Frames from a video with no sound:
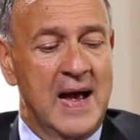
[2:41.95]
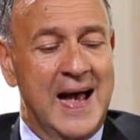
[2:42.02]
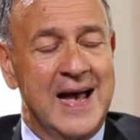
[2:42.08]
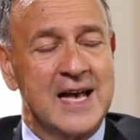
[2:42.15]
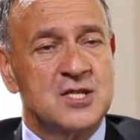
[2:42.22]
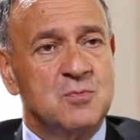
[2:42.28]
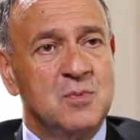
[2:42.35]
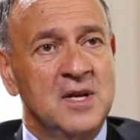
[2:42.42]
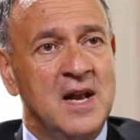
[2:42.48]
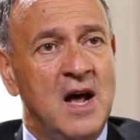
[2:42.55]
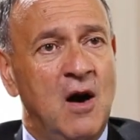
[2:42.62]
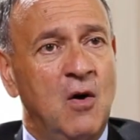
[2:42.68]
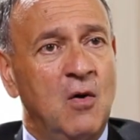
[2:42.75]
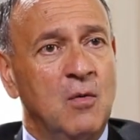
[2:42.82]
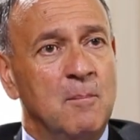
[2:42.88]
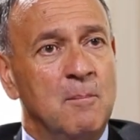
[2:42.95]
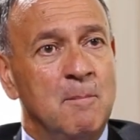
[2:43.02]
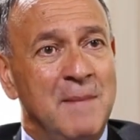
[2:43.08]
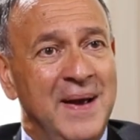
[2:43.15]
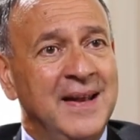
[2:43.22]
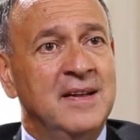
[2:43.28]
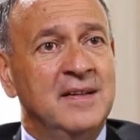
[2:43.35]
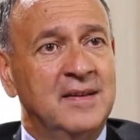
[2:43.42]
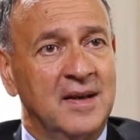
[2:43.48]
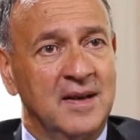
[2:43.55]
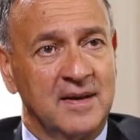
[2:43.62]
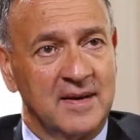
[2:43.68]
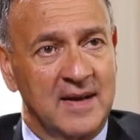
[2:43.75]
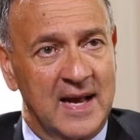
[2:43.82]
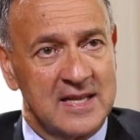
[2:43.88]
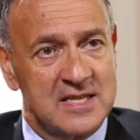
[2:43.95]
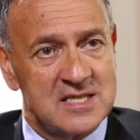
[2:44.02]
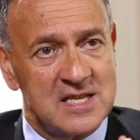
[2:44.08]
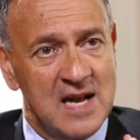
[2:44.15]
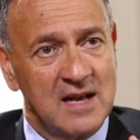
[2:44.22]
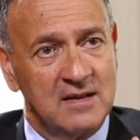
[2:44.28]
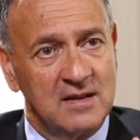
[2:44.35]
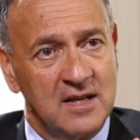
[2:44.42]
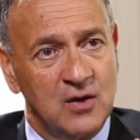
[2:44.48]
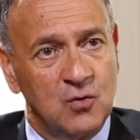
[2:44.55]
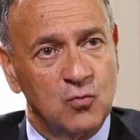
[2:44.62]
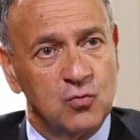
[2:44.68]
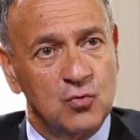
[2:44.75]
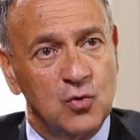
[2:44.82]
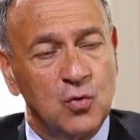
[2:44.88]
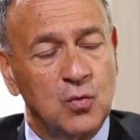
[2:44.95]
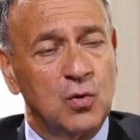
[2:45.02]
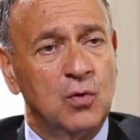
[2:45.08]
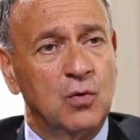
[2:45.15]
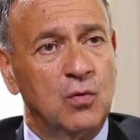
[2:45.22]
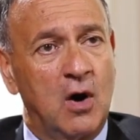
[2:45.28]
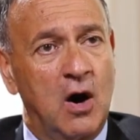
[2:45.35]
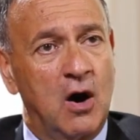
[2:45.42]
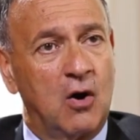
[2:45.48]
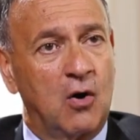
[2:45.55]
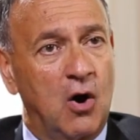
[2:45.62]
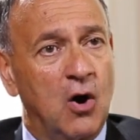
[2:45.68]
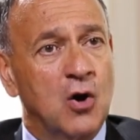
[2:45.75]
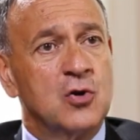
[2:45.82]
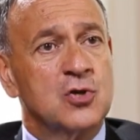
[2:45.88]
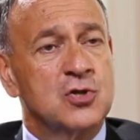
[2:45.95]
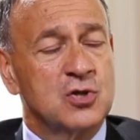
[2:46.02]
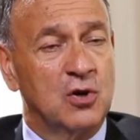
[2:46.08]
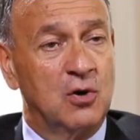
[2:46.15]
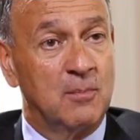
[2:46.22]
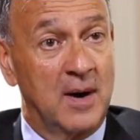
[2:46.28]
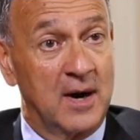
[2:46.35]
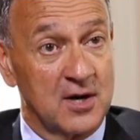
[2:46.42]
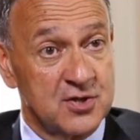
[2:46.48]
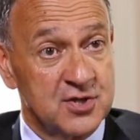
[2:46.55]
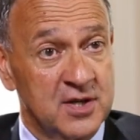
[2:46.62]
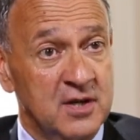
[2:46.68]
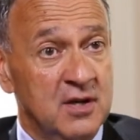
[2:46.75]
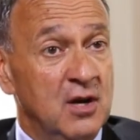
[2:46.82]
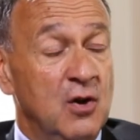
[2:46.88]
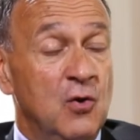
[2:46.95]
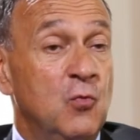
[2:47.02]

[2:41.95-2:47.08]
As we now maintain and slightly could grow our onshore margin,